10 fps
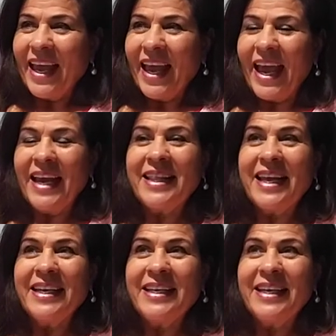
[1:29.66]
And
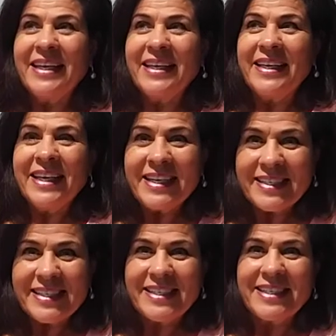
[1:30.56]
then
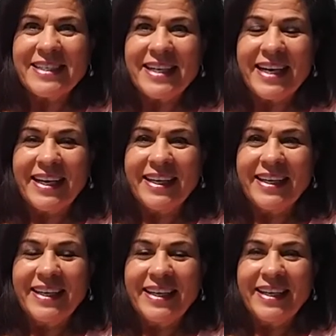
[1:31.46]
yesterday,
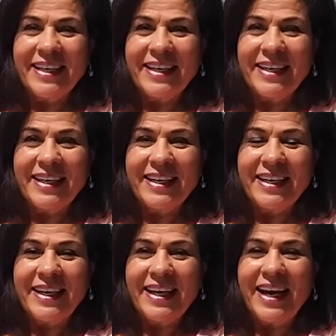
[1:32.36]

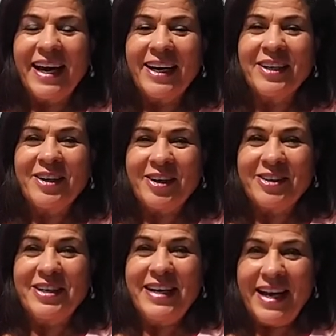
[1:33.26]
I got
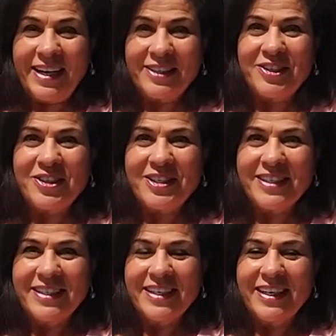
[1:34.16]
nudged
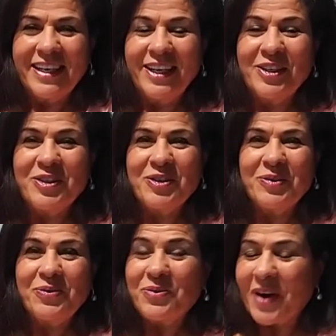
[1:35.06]
into
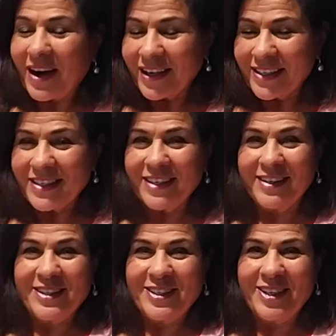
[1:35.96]
finding
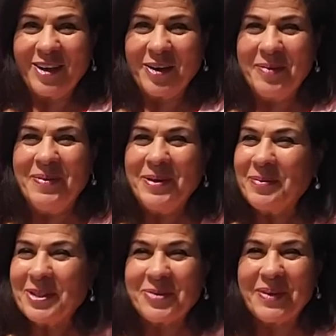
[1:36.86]
this document,
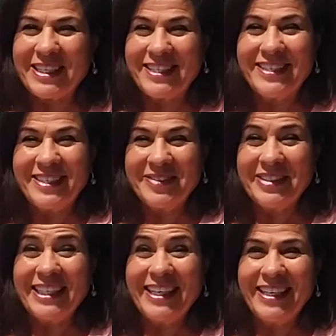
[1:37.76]
which wasn't
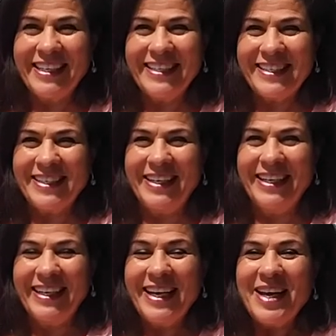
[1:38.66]
even
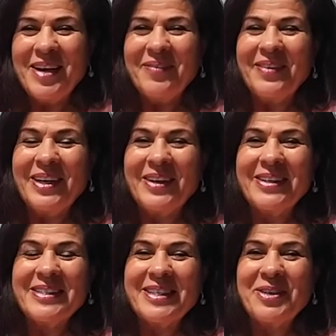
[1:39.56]
easy
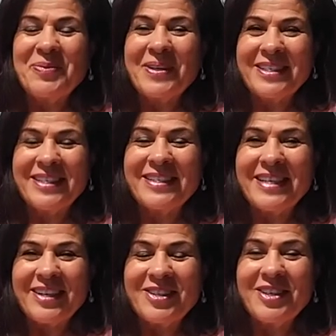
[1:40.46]
because it was on
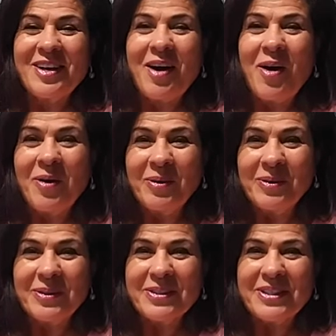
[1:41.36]
such an
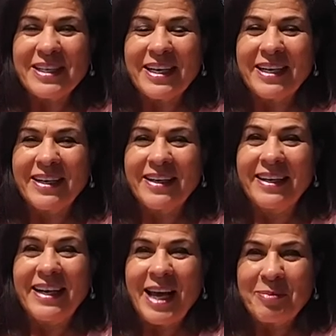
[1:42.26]
old
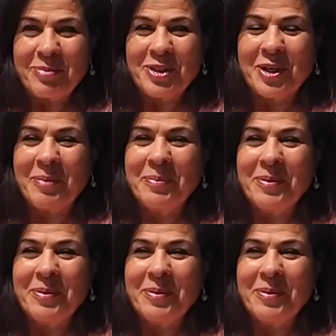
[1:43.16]
laptop